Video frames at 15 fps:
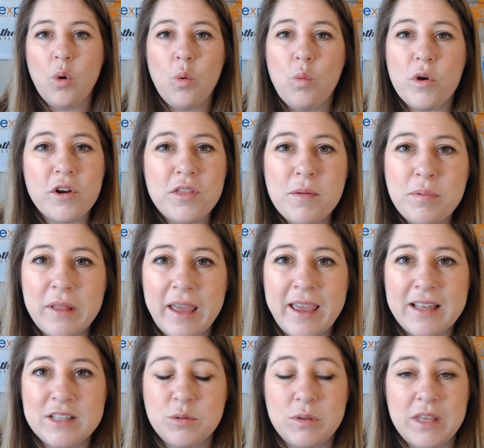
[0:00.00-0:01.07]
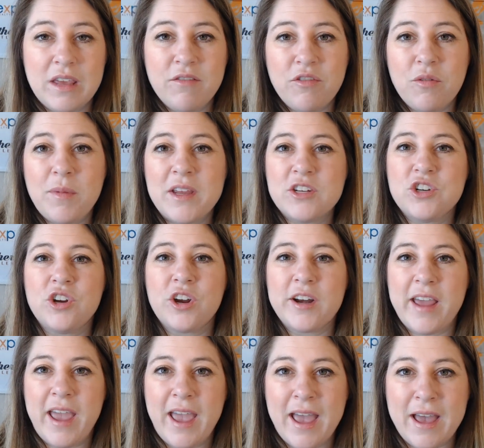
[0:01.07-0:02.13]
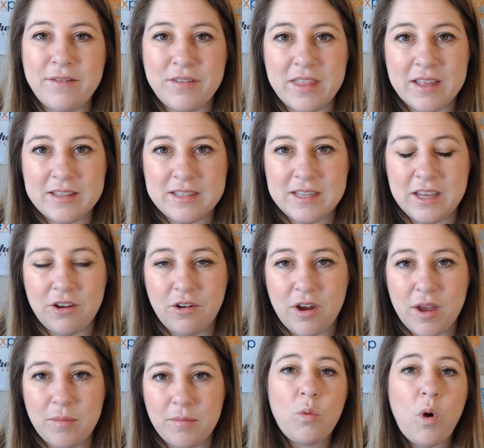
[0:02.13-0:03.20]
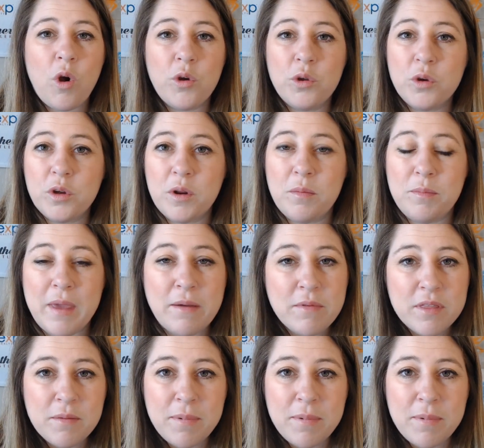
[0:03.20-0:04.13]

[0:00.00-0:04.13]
What are the plans with the information you're going to have in that CRM? Are you going to meet with the